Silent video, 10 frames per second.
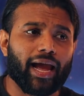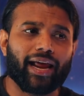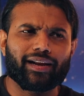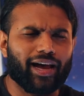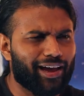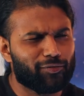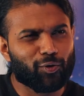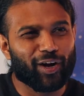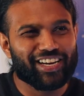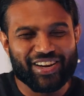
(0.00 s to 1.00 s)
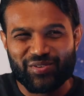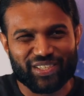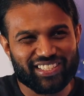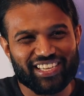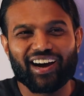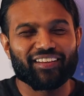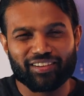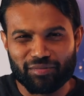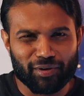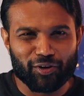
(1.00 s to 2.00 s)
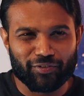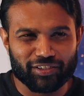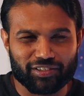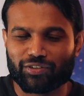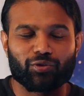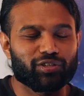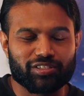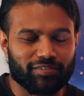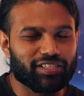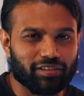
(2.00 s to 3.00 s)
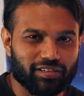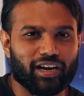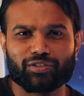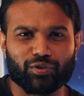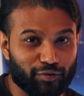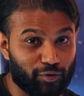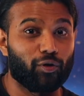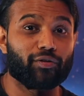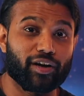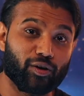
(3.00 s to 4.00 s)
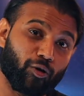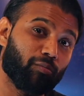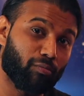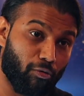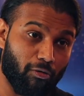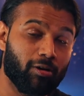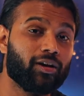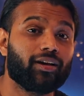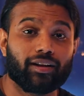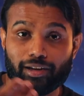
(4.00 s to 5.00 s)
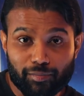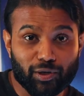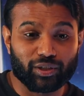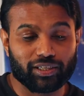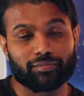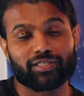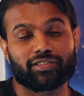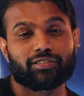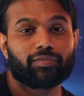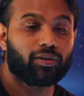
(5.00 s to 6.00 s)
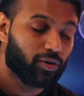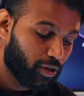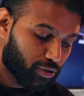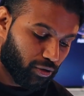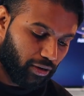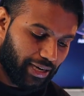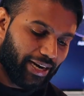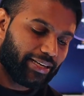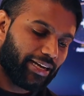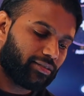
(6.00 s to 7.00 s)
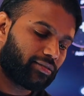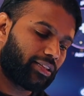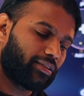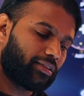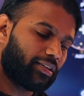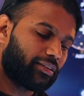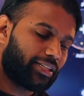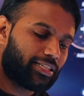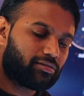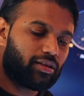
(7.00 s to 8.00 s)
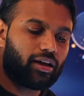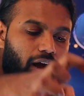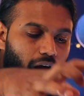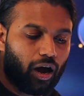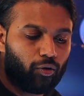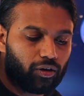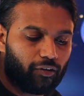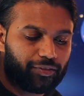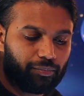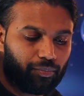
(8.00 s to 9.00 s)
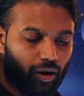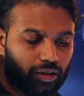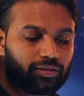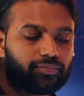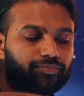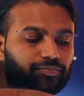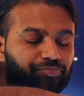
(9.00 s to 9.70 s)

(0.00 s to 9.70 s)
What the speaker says: And I have no idea what the other manufacturers or the services are. So if you already know more, let me know in the comment section below. So let's get this thing out of the box.